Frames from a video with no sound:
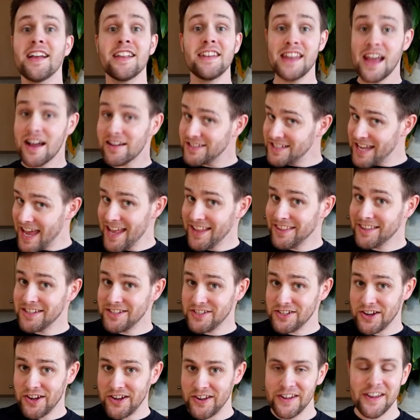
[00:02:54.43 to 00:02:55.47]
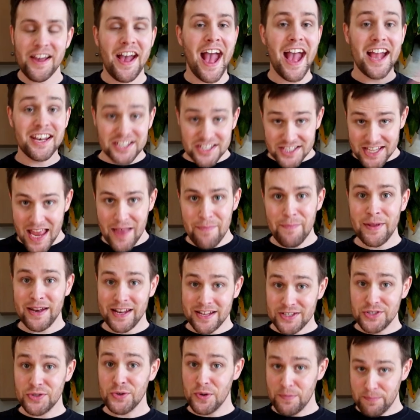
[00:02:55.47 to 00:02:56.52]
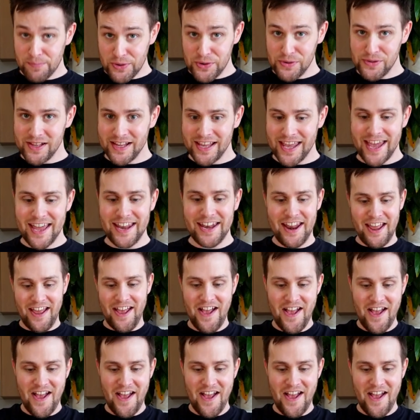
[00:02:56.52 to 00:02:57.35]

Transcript: Now take the dough and shape it into a ball again.